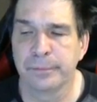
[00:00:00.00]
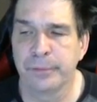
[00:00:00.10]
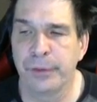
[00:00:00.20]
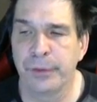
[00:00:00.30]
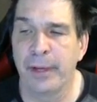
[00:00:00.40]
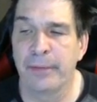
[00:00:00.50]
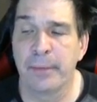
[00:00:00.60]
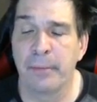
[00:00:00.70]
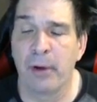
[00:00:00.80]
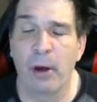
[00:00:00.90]
you have
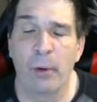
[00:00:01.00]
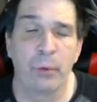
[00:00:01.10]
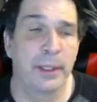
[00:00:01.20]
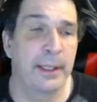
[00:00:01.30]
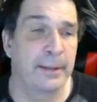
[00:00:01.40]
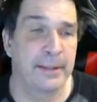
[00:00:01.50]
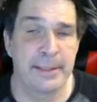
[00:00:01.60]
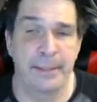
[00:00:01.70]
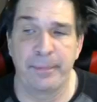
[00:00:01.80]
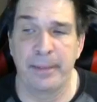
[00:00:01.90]
them all working on the
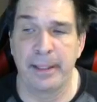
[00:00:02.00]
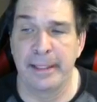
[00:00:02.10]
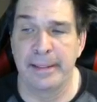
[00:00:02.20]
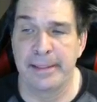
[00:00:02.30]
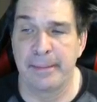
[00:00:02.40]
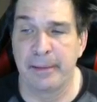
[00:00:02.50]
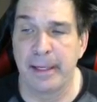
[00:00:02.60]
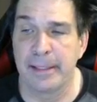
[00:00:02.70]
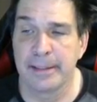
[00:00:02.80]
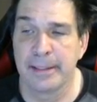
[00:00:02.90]
same thing in the same
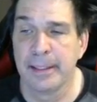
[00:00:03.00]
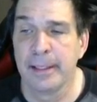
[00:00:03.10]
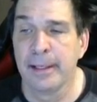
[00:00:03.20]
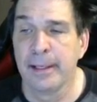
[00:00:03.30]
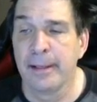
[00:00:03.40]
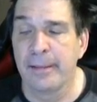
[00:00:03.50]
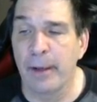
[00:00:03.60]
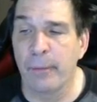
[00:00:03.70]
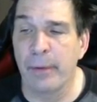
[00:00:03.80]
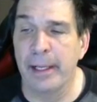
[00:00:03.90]
class.
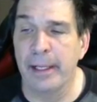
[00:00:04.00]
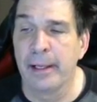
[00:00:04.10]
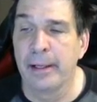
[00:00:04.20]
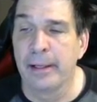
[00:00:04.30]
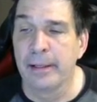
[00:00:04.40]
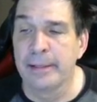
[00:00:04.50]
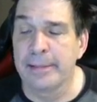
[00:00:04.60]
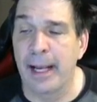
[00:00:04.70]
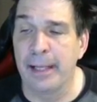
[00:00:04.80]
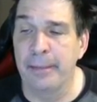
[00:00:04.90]
That way,
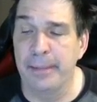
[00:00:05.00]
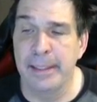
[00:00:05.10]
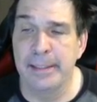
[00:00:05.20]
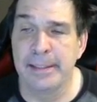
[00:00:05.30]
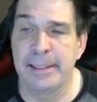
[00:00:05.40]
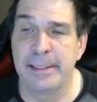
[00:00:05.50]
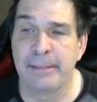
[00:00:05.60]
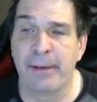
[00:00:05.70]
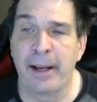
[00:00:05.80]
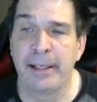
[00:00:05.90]
time isn't
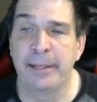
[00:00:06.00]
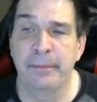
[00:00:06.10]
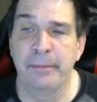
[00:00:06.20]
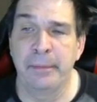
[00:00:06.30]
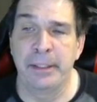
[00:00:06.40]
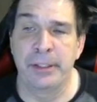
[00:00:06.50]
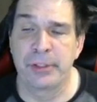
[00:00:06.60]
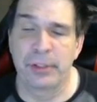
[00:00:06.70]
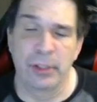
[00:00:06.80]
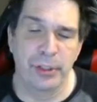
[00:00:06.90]
divided in
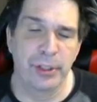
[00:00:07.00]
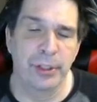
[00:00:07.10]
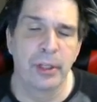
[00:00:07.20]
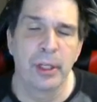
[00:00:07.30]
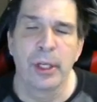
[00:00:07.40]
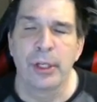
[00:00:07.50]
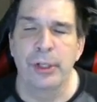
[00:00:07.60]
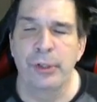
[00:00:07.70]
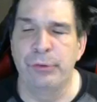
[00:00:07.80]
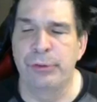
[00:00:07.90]
instruction.
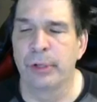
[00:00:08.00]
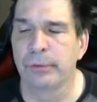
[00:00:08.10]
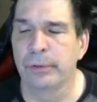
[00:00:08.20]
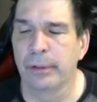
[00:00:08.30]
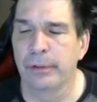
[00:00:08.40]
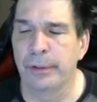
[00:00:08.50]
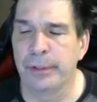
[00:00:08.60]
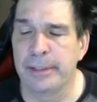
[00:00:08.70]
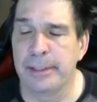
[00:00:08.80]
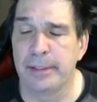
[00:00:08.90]
You
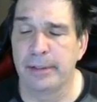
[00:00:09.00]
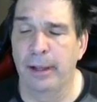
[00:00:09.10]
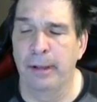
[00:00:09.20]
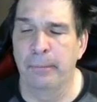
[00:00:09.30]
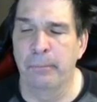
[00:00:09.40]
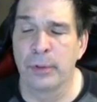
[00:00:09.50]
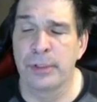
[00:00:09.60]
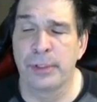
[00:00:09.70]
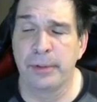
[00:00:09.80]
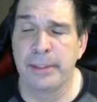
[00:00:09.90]
can teach more
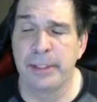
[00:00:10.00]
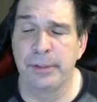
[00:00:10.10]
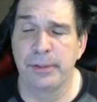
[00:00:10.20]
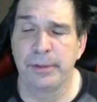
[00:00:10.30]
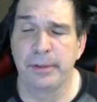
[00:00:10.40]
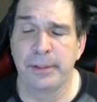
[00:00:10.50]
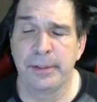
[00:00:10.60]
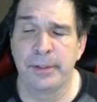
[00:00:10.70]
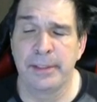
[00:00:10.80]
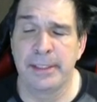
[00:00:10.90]

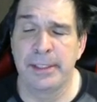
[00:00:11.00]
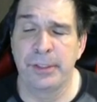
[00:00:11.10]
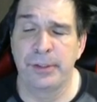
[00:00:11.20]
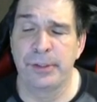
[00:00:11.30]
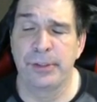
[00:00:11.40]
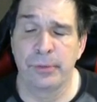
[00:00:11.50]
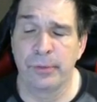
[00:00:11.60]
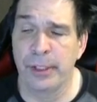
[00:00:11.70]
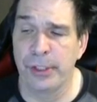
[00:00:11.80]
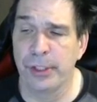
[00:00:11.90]
students in the teacher-to-student
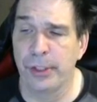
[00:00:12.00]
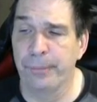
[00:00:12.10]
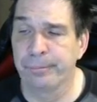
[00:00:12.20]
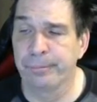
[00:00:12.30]
ratio.